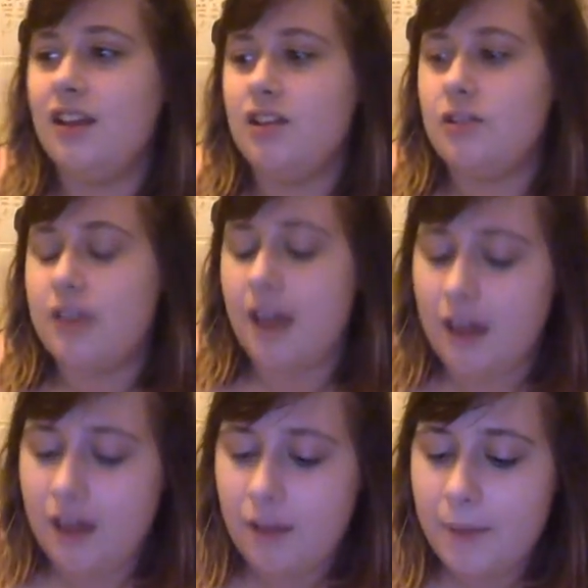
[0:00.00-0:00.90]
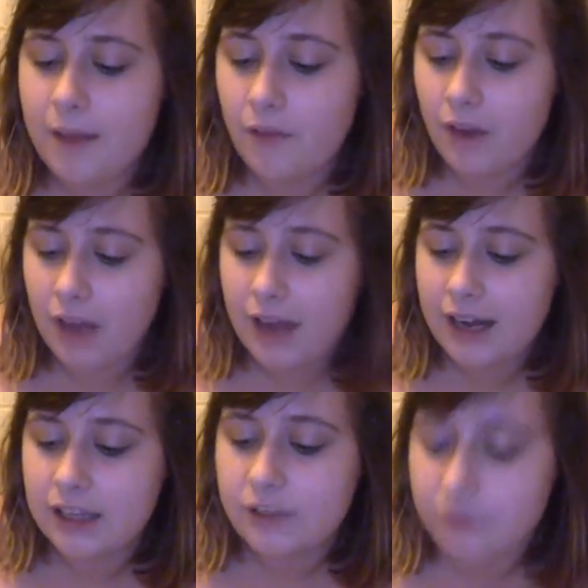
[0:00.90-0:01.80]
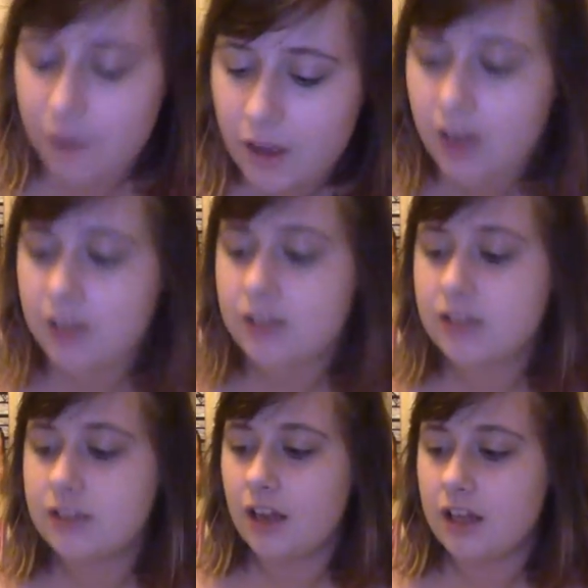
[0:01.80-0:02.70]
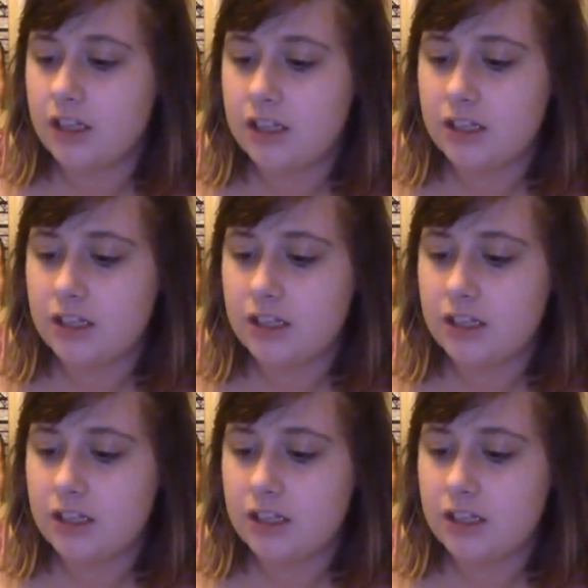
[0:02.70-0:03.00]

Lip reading: You get a little bit of a relent in the verse, and